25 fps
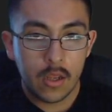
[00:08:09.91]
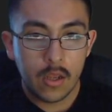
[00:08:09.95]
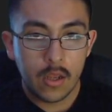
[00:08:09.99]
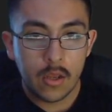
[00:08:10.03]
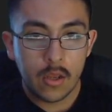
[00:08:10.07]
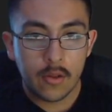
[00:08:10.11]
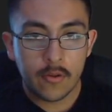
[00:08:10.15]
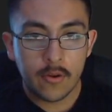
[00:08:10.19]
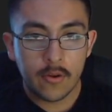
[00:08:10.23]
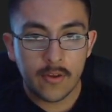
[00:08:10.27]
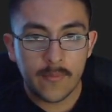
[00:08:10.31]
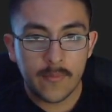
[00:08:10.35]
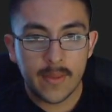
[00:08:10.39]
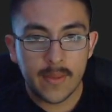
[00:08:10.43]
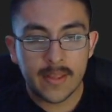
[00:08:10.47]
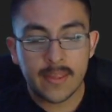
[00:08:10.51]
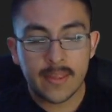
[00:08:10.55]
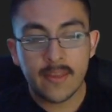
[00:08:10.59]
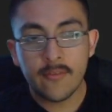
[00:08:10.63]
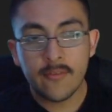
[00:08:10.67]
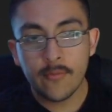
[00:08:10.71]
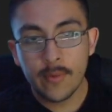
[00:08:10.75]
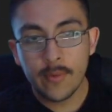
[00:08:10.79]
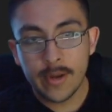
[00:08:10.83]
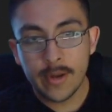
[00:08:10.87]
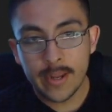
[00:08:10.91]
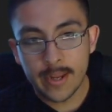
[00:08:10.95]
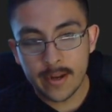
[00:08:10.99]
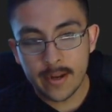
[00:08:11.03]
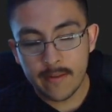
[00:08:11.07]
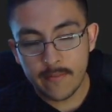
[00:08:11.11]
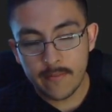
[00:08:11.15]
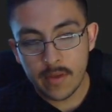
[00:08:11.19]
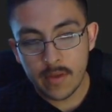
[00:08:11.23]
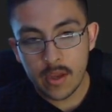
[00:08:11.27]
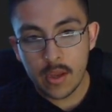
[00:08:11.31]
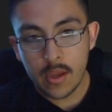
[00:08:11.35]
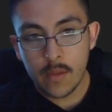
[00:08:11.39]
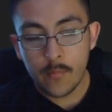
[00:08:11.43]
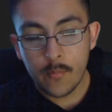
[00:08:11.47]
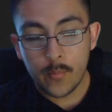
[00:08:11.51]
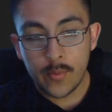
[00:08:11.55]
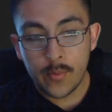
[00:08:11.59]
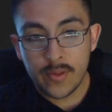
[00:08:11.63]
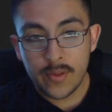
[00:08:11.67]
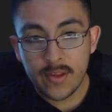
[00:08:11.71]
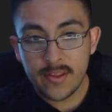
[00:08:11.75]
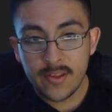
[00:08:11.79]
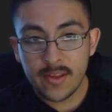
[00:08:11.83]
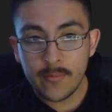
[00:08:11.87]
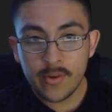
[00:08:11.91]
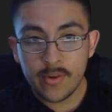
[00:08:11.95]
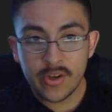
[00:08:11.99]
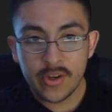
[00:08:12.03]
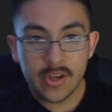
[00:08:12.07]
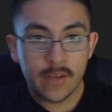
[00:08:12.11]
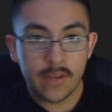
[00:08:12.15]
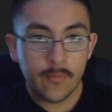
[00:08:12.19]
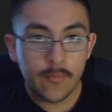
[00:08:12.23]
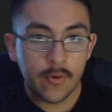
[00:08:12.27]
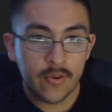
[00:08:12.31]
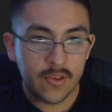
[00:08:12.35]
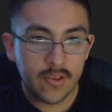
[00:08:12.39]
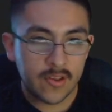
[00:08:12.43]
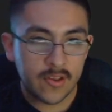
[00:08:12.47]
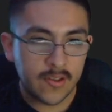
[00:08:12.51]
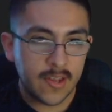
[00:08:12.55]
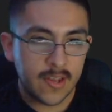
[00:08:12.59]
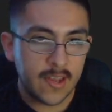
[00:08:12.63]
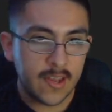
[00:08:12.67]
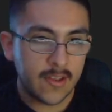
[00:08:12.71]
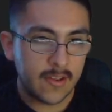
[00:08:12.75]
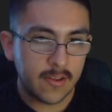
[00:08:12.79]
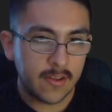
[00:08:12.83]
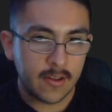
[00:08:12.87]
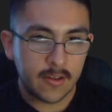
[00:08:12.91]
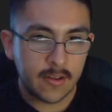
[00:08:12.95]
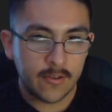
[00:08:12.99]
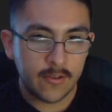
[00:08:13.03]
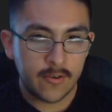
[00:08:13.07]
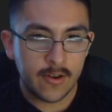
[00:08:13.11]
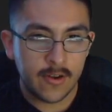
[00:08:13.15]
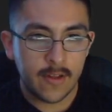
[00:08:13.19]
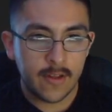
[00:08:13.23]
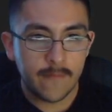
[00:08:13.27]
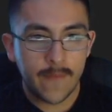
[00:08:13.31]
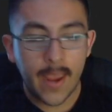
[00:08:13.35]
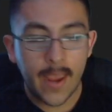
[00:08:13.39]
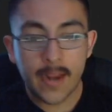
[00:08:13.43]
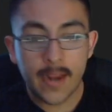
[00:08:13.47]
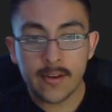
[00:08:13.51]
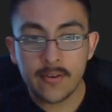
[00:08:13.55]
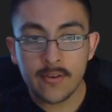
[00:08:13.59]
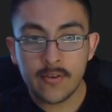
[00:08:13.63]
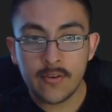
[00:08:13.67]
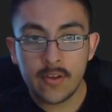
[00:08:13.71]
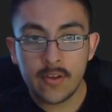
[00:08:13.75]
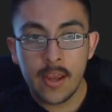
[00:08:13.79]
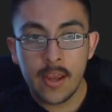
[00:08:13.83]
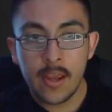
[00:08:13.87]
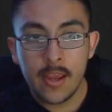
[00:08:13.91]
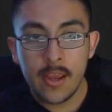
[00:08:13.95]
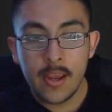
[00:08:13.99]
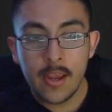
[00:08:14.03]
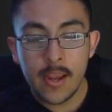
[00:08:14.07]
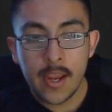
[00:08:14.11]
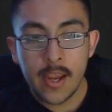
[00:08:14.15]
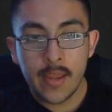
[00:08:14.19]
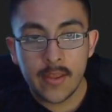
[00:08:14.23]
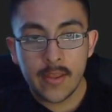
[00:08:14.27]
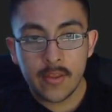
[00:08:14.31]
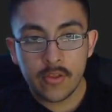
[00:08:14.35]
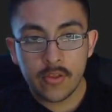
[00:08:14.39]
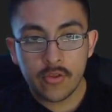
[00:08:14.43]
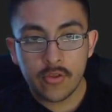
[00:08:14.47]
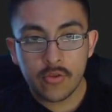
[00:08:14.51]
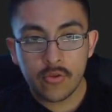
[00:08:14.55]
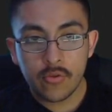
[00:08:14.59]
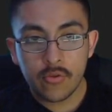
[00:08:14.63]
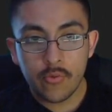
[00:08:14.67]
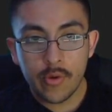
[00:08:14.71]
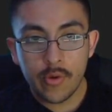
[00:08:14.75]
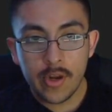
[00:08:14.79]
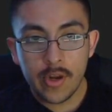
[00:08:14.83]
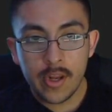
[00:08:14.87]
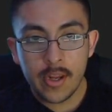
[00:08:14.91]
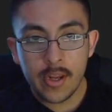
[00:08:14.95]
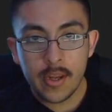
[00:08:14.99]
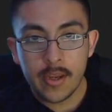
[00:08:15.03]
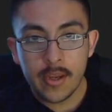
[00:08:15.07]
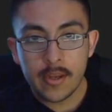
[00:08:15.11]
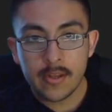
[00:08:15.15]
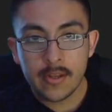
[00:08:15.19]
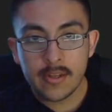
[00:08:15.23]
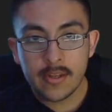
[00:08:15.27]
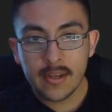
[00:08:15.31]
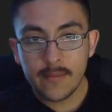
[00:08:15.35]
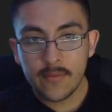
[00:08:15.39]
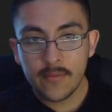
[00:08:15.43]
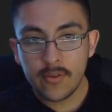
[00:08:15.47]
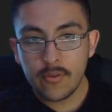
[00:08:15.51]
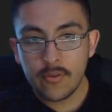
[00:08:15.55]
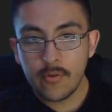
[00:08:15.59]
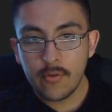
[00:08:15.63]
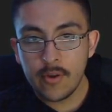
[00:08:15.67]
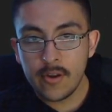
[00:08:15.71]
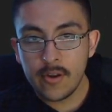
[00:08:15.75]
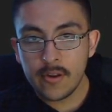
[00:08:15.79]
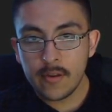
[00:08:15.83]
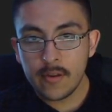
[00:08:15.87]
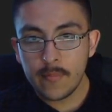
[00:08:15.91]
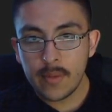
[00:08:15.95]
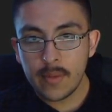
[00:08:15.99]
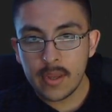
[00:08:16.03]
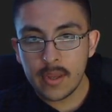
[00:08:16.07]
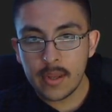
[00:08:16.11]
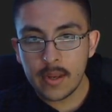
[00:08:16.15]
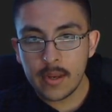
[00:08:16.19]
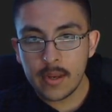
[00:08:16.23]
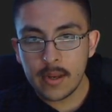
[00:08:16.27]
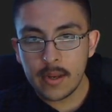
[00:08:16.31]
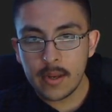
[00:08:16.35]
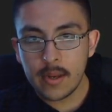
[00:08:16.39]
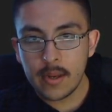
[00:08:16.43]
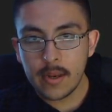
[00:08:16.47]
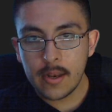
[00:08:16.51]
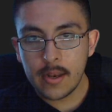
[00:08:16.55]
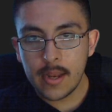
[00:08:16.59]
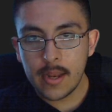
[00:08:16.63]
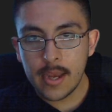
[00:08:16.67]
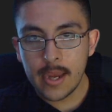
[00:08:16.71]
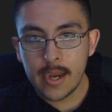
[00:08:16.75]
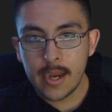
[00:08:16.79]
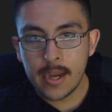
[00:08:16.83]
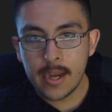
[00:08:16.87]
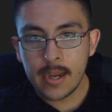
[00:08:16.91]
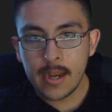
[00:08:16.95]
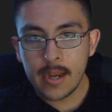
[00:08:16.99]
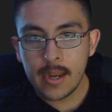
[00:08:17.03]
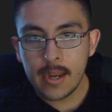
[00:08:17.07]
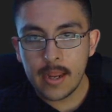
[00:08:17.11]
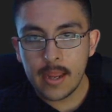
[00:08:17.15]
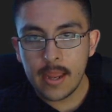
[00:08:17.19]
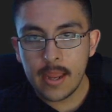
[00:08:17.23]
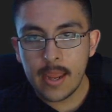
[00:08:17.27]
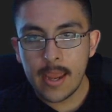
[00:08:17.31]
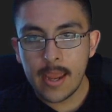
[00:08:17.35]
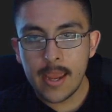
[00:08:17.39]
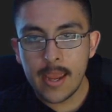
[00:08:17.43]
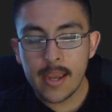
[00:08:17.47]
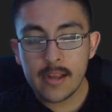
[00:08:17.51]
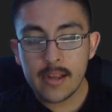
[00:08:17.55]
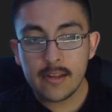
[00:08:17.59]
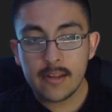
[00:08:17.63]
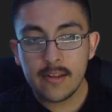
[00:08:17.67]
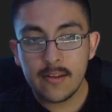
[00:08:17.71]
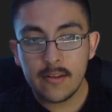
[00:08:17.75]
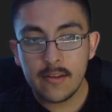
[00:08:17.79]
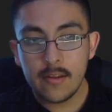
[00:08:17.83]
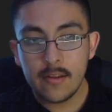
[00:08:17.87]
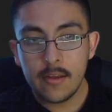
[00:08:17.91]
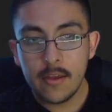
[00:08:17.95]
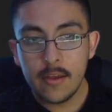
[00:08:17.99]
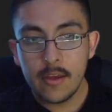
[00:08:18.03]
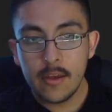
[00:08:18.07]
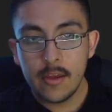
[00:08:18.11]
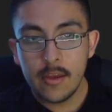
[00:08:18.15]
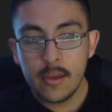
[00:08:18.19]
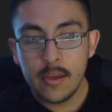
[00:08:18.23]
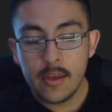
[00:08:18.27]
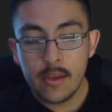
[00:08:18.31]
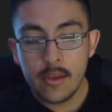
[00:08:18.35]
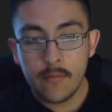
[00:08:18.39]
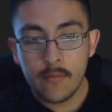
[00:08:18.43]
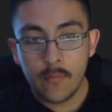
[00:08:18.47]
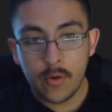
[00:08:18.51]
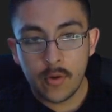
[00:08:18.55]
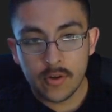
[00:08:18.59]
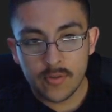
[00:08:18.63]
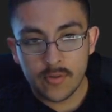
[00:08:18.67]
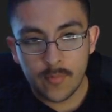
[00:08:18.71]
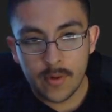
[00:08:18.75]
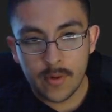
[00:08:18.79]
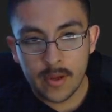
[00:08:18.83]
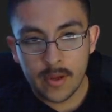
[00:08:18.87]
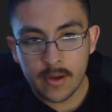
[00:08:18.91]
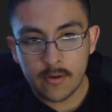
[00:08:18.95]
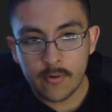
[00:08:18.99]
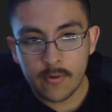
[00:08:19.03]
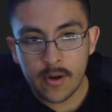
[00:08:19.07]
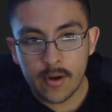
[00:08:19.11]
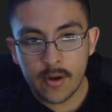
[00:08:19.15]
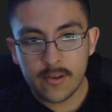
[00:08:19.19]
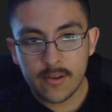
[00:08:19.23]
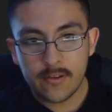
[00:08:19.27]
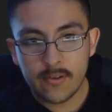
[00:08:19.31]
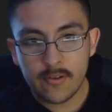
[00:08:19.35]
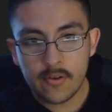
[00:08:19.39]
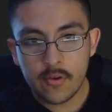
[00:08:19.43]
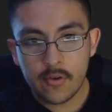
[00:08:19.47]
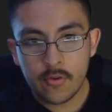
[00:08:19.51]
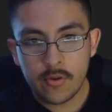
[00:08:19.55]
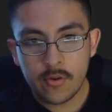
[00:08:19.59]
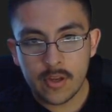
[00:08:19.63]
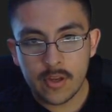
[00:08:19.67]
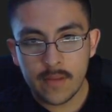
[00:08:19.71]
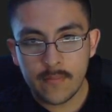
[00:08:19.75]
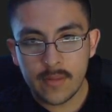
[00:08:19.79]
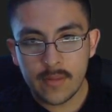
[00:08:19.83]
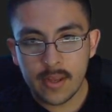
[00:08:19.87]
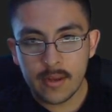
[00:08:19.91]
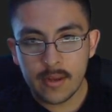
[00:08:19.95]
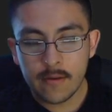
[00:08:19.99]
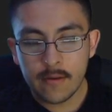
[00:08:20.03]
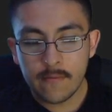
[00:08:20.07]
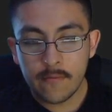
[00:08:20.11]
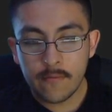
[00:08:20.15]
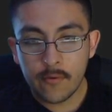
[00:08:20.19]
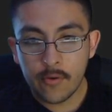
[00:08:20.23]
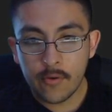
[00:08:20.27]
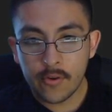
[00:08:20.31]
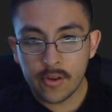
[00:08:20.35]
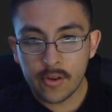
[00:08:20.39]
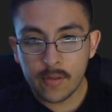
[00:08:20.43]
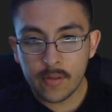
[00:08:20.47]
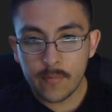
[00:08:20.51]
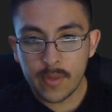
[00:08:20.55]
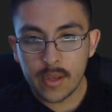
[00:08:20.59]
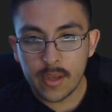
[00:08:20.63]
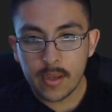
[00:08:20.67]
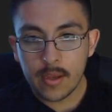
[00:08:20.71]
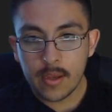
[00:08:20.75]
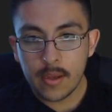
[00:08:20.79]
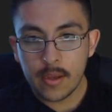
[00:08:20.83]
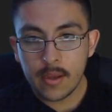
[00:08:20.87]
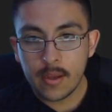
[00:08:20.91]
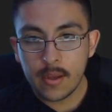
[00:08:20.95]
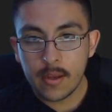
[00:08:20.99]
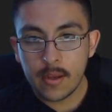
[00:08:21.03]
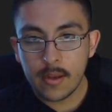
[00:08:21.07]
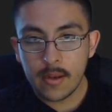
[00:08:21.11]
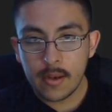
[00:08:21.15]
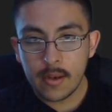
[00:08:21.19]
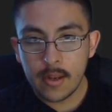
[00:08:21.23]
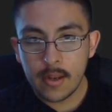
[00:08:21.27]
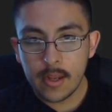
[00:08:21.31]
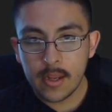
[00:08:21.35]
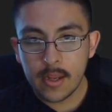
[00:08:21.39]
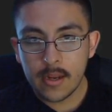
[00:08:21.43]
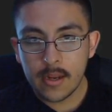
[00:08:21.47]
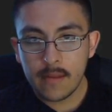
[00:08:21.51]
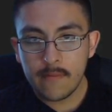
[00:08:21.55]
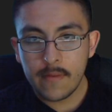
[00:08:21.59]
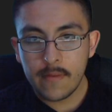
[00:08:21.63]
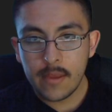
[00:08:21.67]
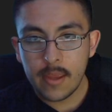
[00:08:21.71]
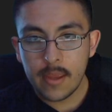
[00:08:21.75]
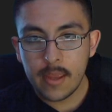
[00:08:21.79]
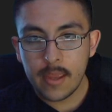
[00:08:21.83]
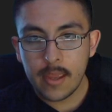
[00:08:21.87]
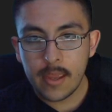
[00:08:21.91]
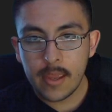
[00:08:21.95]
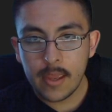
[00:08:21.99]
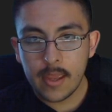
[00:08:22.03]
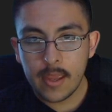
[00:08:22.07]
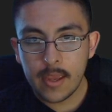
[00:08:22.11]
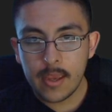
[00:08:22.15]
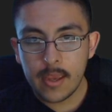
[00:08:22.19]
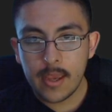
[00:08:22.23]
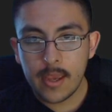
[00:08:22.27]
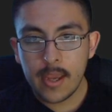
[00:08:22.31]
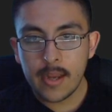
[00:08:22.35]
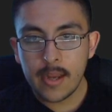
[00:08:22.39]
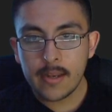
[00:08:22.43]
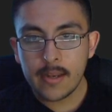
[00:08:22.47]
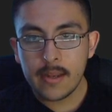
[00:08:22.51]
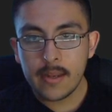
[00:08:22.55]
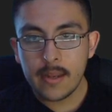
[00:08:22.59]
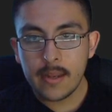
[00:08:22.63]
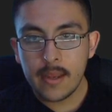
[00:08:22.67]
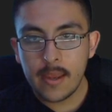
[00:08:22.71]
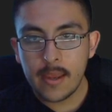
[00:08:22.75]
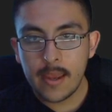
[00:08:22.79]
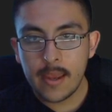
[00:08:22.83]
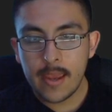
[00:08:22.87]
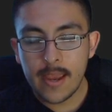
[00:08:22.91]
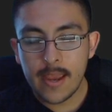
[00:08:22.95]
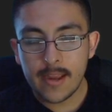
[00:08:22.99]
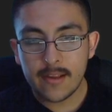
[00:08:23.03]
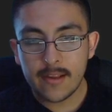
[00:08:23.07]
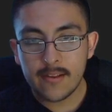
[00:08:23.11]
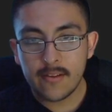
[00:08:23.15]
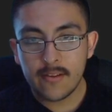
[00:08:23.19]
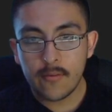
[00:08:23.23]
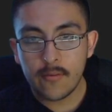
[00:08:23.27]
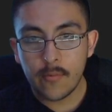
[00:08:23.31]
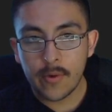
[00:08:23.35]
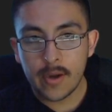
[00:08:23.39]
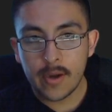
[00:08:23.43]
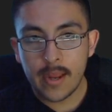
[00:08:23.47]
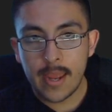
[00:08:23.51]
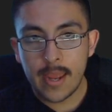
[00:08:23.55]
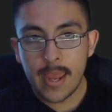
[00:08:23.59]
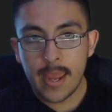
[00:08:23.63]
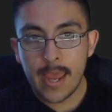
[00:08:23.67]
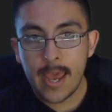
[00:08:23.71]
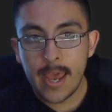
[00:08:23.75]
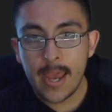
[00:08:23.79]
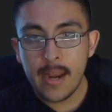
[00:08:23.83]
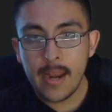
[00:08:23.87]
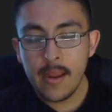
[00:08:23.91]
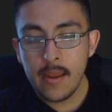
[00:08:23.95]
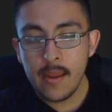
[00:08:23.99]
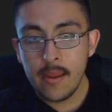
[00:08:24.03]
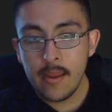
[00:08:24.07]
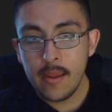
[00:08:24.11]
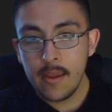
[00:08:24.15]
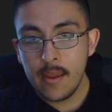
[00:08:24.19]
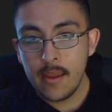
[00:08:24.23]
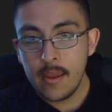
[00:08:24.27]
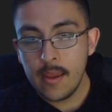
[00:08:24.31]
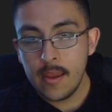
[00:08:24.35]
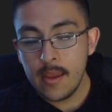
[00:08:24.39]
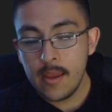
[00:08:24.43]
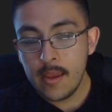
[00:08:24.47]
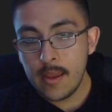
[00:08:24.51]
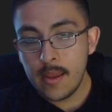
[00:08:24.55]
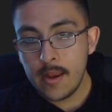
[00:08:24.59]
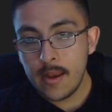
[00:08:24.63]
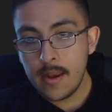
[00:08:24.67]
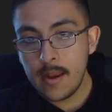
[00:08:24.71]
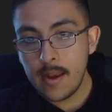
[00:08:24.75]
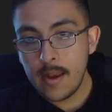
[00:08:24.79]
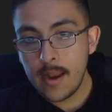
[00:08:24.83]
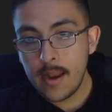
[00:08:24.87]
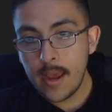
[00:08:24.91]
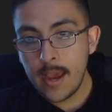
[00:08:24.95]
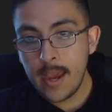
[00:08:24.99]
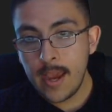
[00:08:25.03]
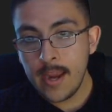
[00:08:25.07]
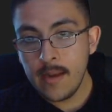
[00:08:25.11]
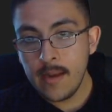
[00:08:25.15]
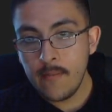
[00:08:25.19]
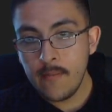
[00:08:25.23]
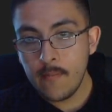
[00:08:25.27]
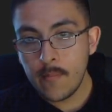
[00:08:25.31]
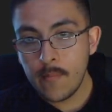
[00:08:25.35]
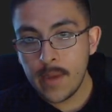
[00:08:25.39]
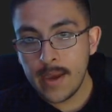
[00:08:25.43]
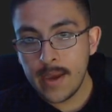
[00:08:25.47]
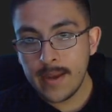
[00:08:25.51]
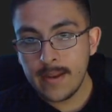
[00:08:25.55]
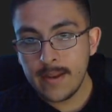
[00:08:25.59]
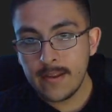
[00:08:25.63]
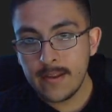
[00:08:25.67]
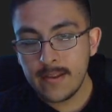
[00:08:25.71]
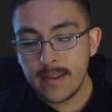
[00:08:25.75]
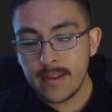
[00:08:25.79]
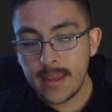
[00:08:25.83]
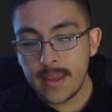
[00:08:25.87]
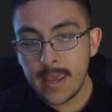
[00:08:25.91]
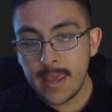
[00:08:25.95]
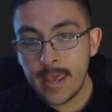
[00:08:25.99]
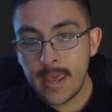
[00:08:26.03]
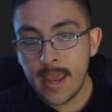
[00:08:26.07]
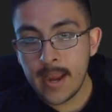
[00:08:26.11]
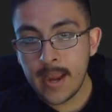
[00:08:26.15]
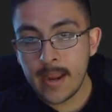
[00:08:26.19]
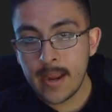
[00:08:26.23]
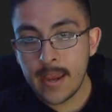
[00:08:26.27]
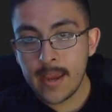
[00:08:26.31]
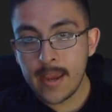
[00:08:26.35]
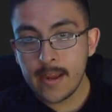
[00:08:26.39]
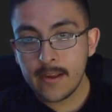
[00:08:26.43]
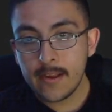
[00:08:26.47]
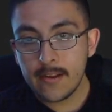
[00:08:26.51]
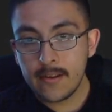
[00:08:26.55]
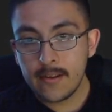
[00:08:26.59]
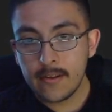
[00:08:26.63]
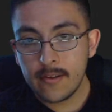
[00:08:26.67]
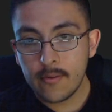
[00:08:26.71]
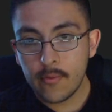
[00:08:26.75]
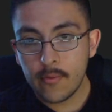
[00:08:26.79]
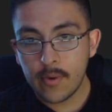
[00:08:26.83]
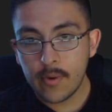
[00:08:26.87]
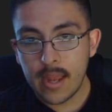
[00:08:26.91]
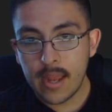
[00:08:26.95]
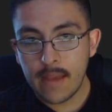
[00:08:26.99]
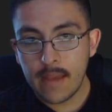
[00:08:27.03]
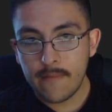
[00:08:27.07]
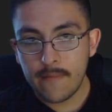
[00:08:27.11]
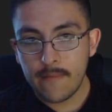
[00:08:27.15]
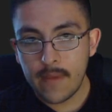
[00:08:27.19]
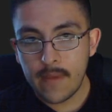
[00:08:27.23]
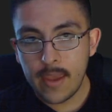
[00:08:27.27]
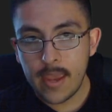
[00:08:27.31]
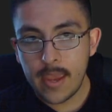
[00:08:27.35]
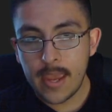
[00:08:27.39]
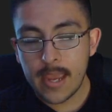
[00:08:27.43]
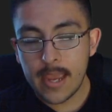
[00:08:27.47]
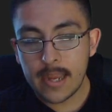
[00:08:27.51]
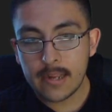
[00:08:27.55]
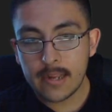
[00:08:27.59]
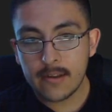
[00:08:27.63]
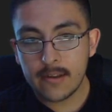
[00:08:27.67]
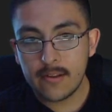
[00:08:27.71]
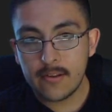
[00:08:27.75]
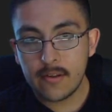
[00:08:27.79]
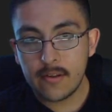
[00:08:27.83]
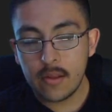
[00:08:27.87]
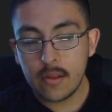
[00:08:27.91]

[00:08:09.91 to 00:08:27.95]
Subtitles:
So let's make this one negative. But this time we should get more success, because they're not factors. And then 3 times 3 is going to be 9x. Multiplying across, 2 times negative 4 is going to be negative 8x. We're going to add 9 minus 8x. We're going to have x.